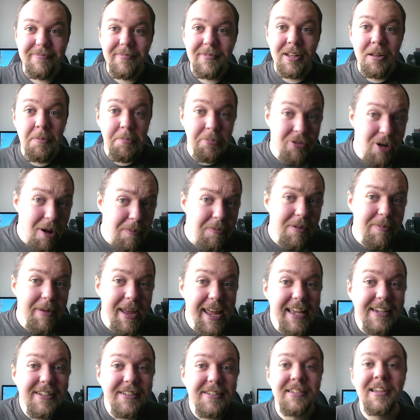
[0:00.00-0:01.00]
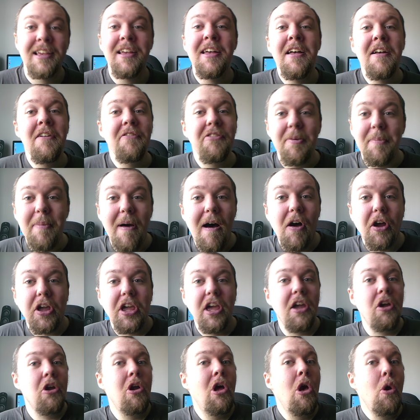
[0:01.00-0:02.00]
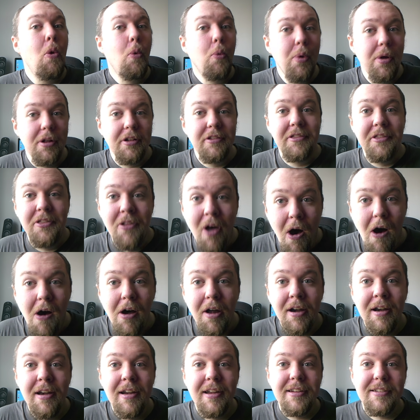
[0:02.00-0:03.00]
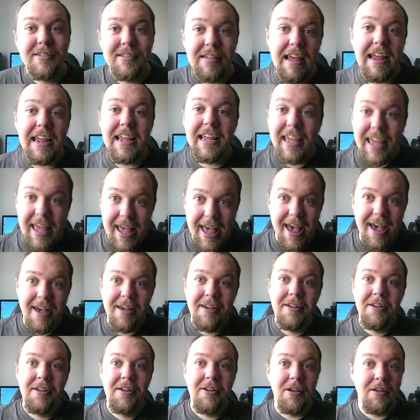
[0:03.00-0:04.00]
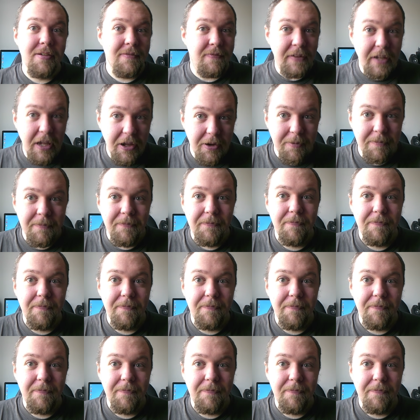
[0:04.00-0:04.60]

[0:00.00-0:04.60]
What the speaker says: The problem is, the market will not take care of you.